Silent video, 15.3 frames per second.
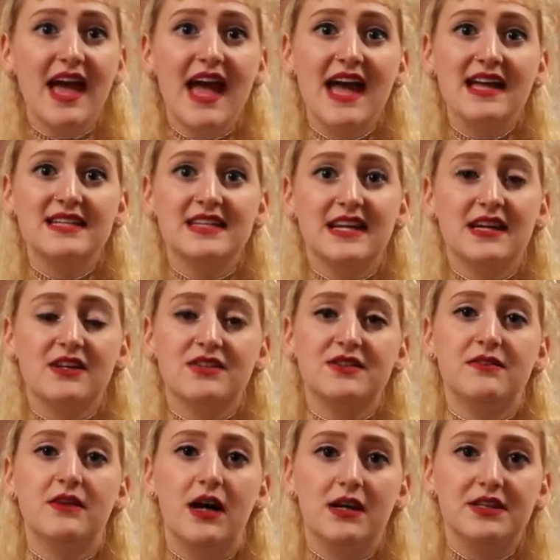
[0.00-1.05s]
And I also
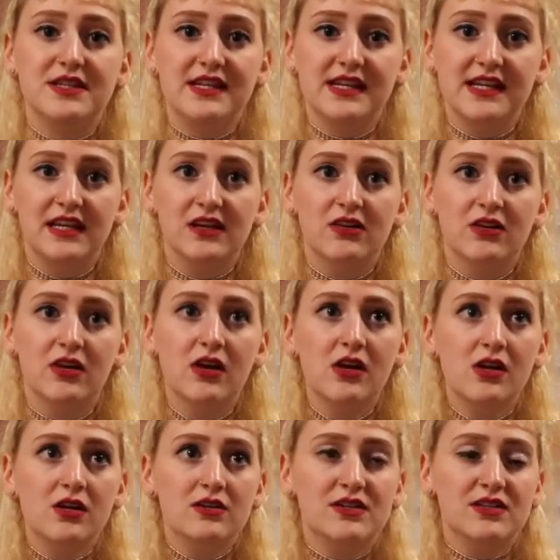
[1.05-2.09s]
got to hear
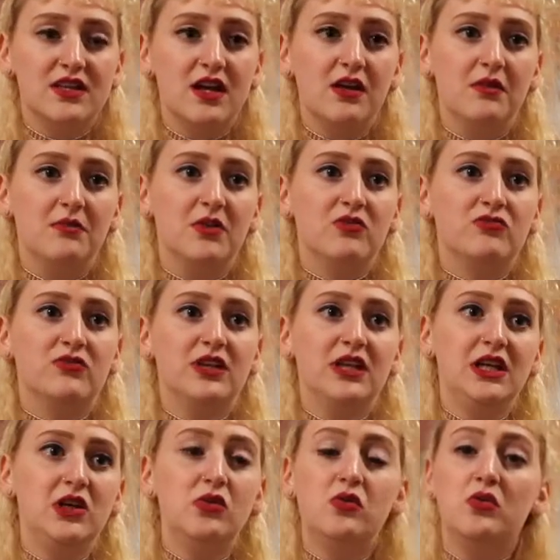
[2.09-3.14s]
some
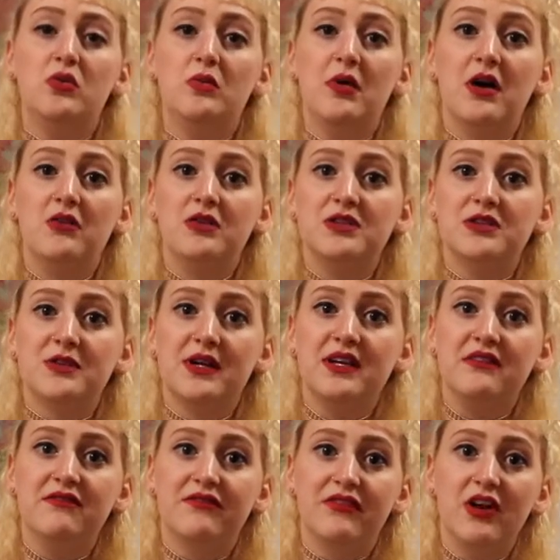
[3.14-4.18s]
really cool
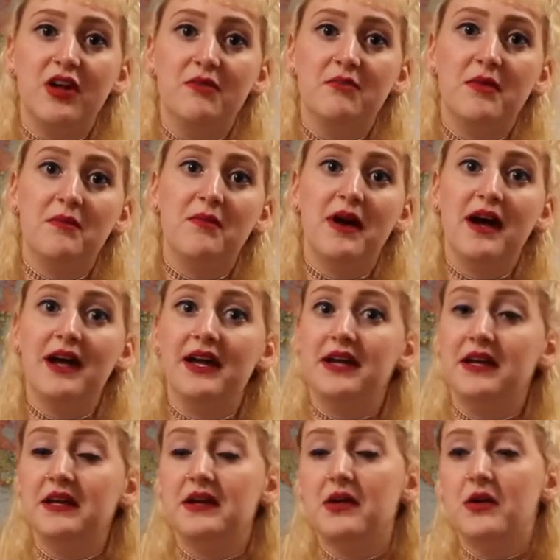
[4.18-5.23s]
poetry from
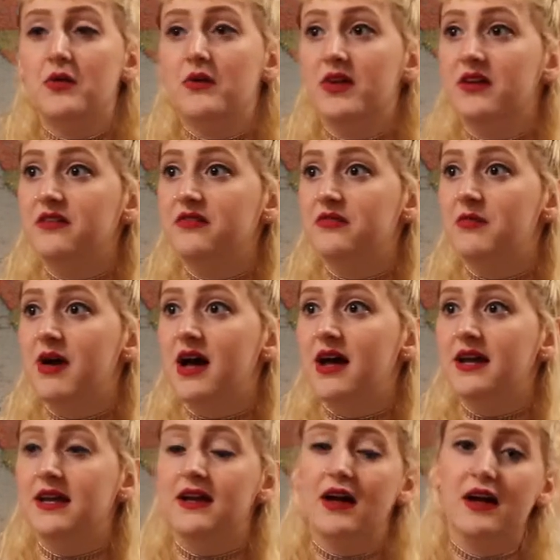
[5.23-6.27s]
one of
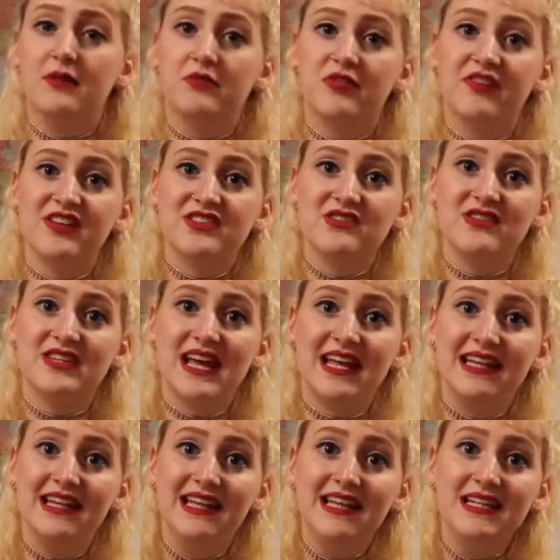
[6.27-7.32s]
my professors
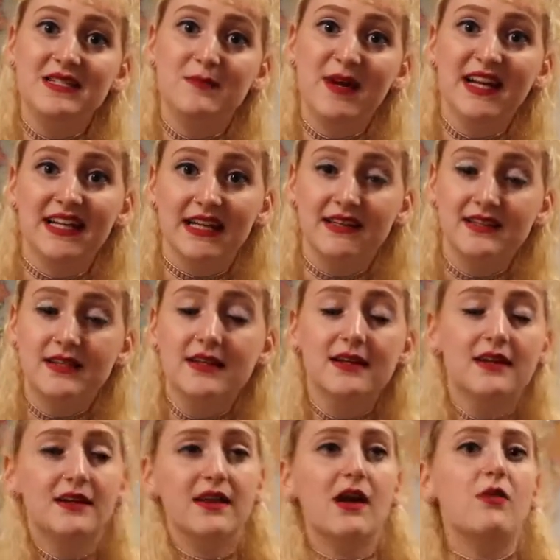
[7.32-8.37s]
at Leeds Beckett.
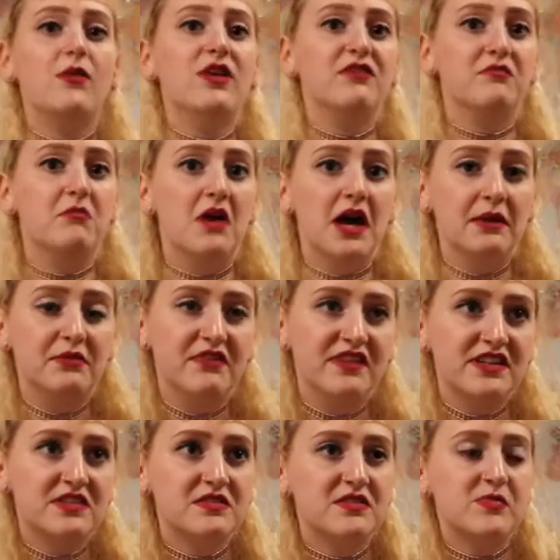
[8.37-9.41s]
Not one of my
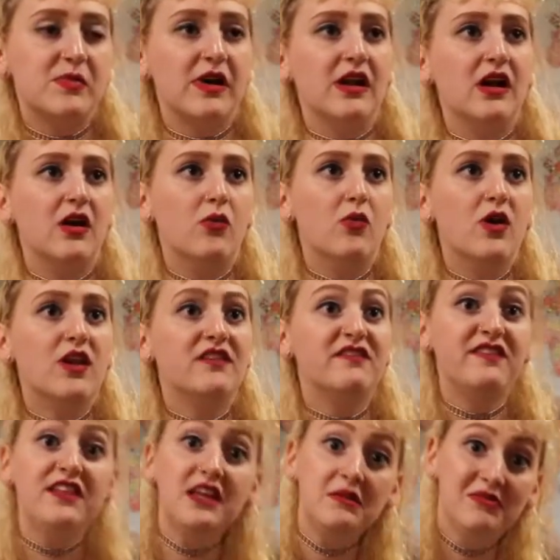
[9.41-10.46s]
professors, but one
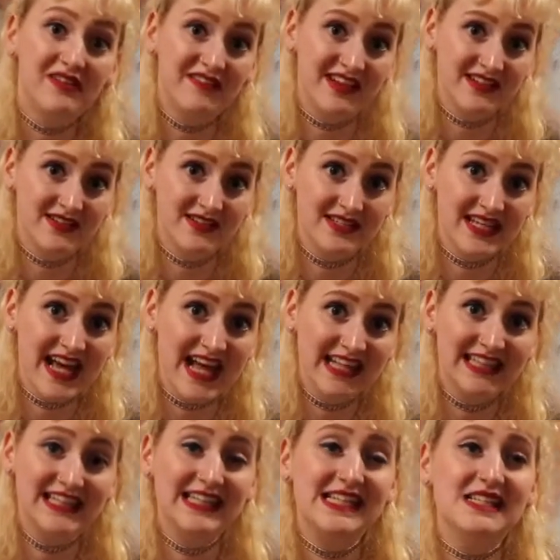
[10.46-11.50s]
of the professors
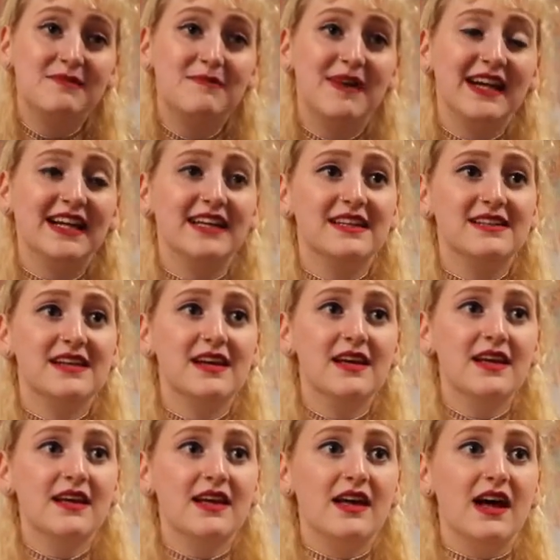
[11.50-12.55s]
at Leeds Beckett
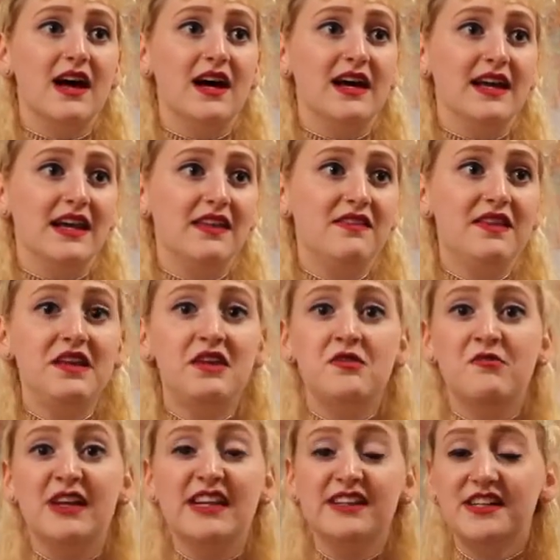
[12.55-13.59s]
in the
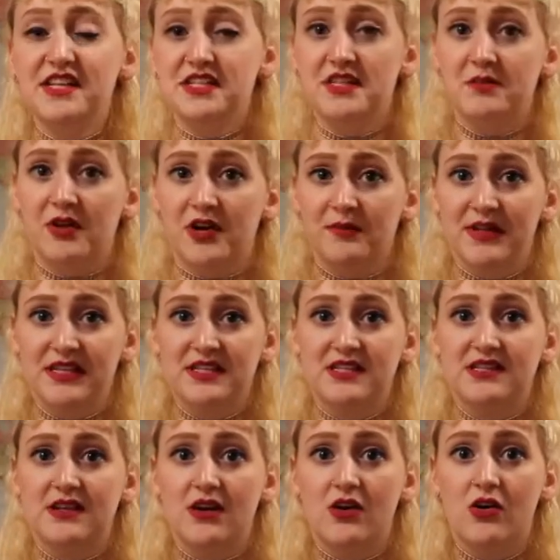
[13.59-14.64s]
humanities department.
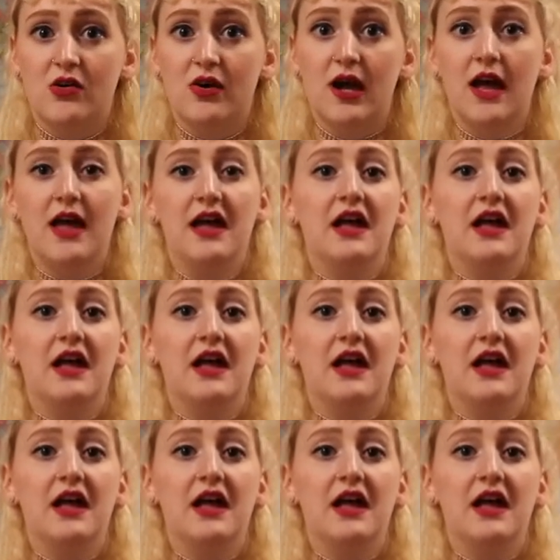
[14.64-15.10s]
So